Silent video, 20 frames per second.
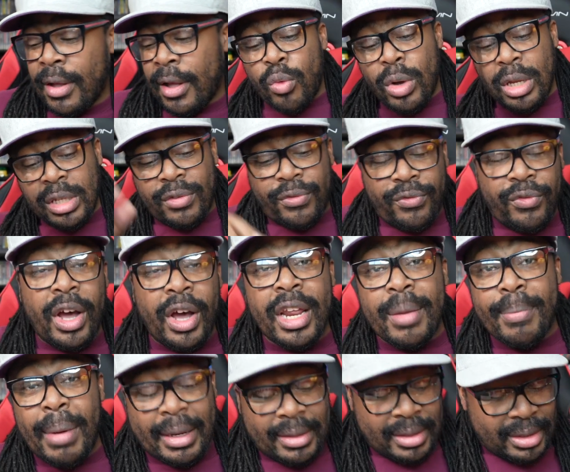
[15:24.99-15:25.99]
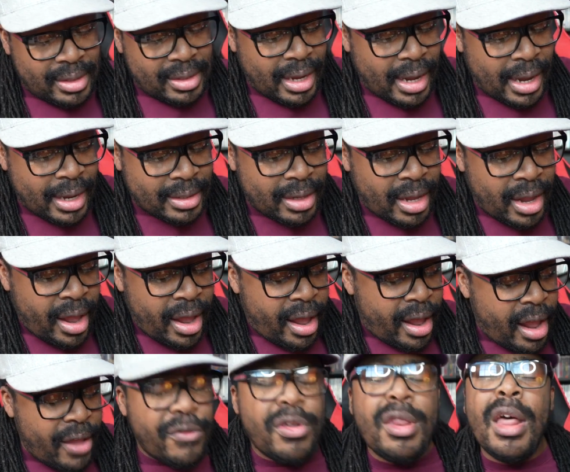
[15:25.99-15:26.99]
What's funny about this, guys?
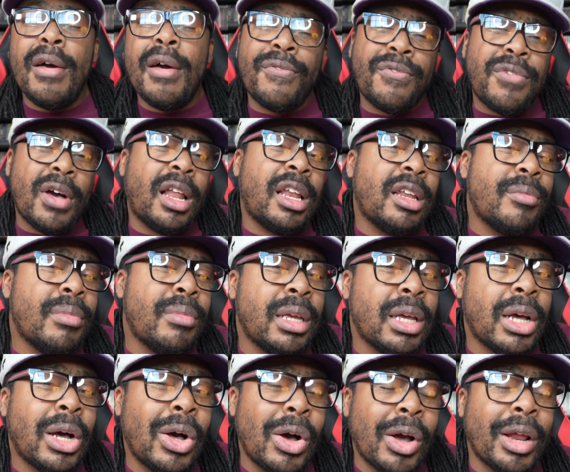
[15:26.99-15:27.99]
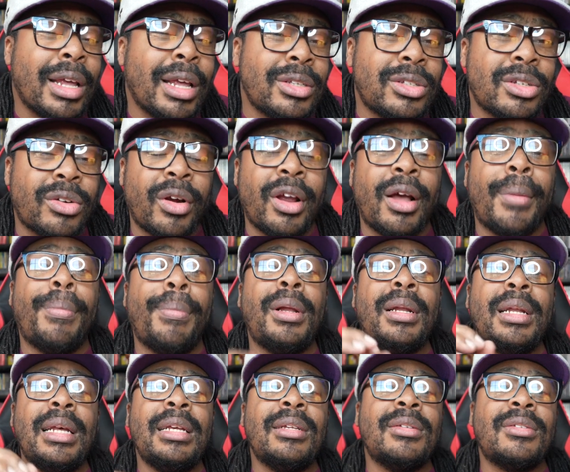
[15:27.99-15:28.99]
If you're not following me on Instagram,
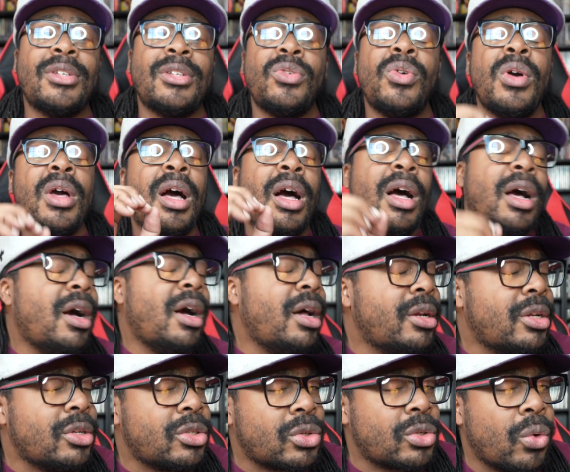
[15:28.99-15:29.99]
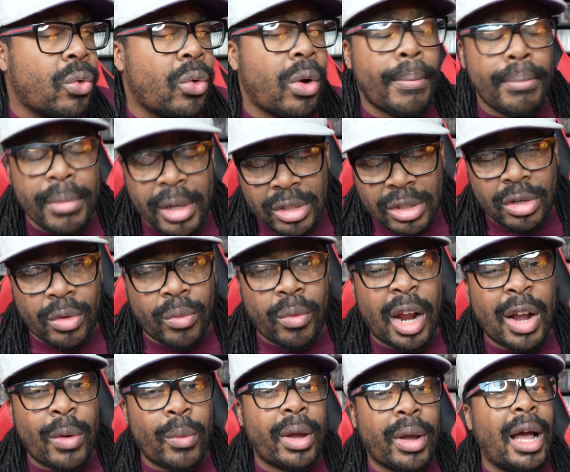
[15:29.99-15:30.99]
please do underscore Mr.
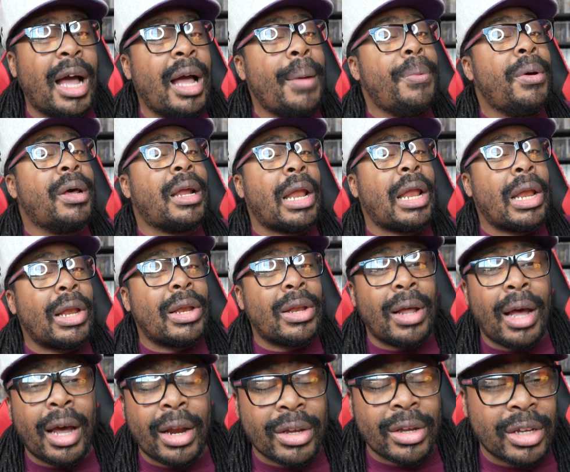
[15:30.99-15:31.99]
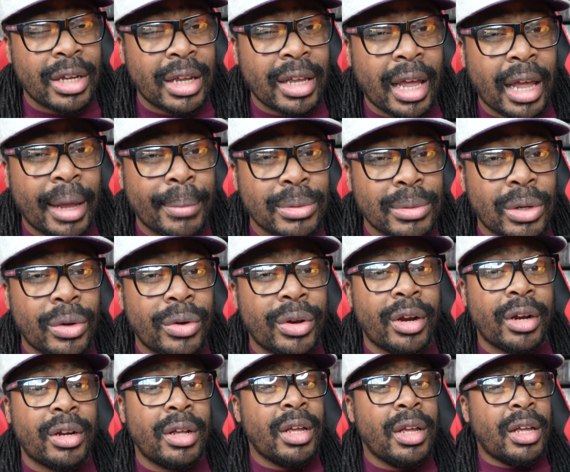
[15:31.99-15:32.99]
Wrightway. I put a lot of good games on
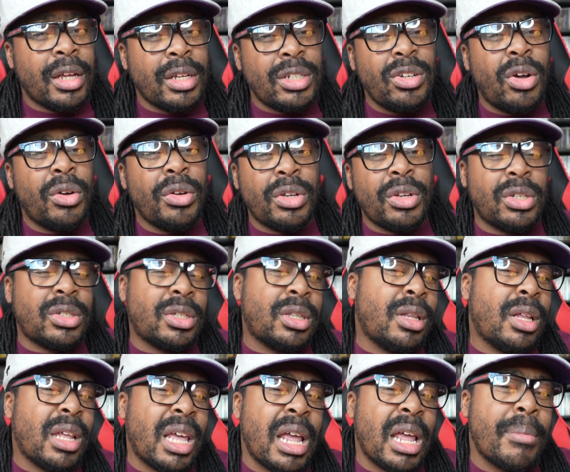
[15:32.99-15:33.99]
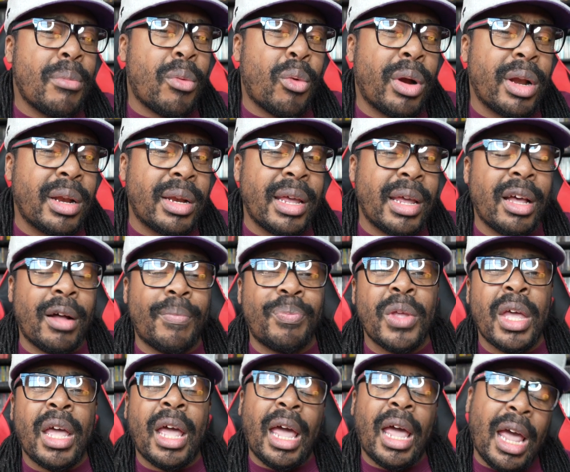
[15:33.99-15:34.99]
there, show you just look in more
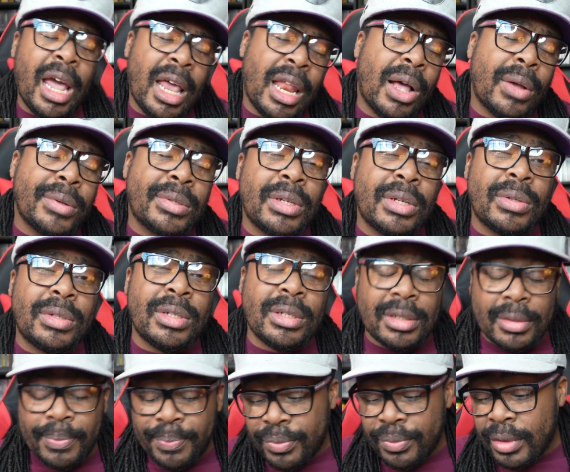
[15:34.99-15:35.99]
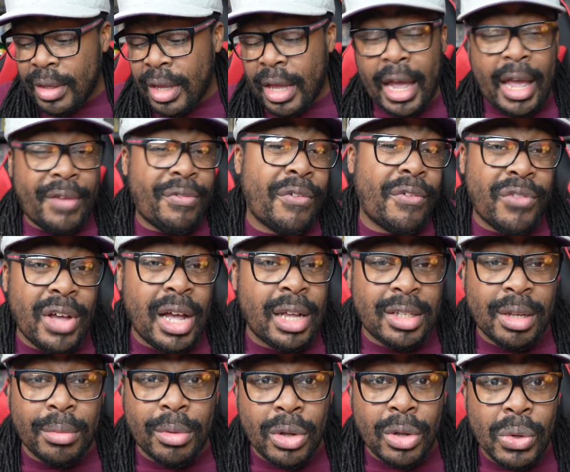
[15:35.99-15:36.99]
depth, and also just if I found
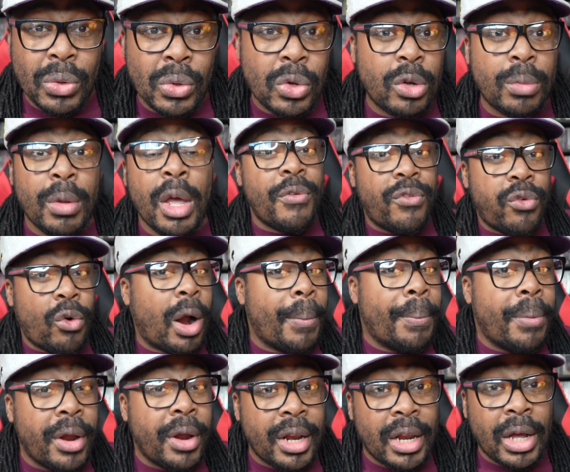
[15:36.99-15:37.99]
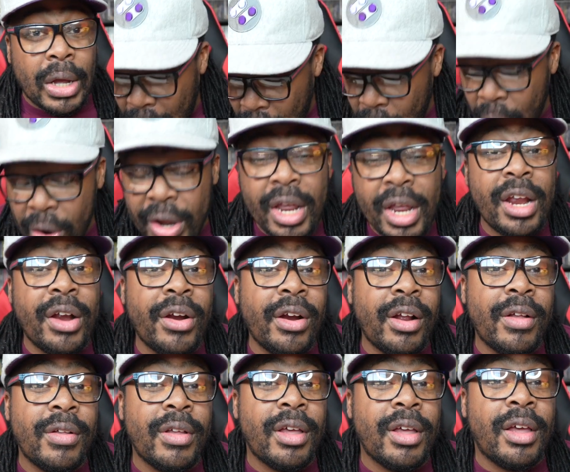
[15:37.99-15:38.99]
something cool before I put it on
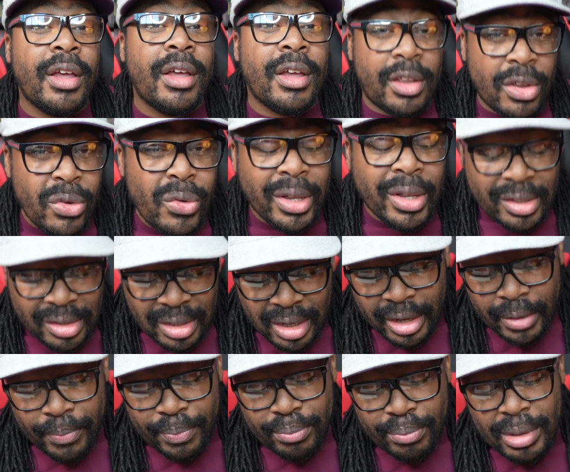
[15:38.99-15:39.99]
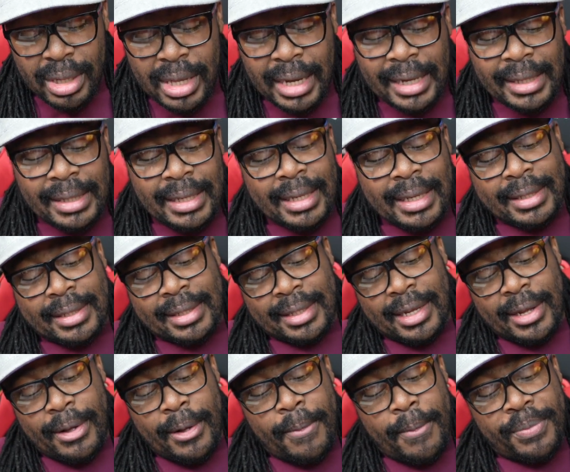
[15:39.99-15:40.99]
here, you can see it. But look at this.